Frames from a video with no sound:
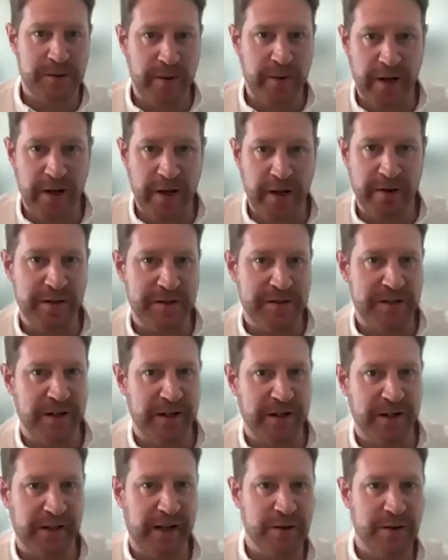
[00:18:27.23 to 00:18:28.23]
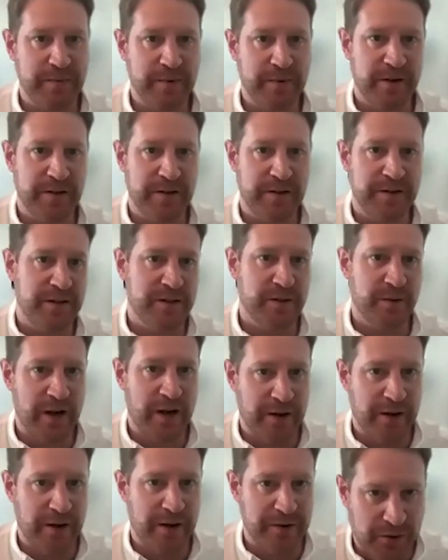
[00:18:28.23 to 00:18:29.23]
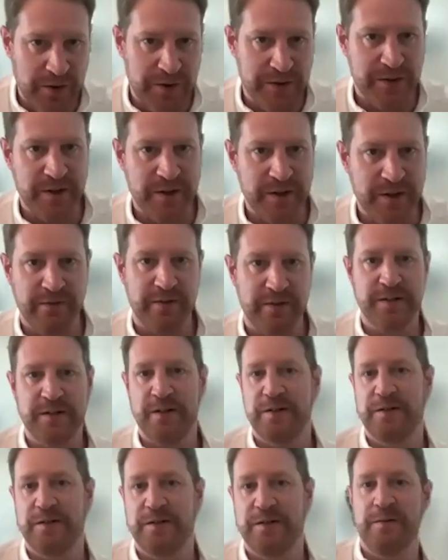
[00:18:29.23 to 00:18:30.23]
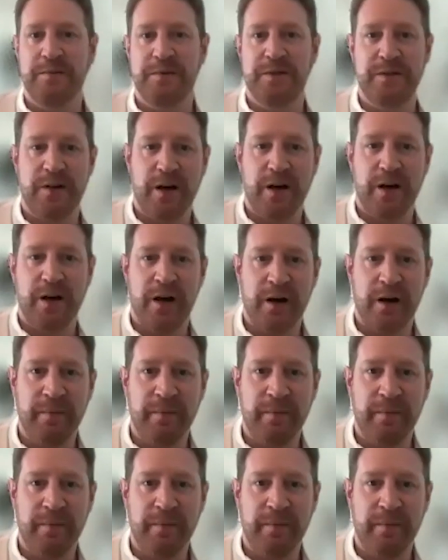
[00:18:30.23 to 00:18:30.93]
explainability, and accountability to allow scrutiny of these systems.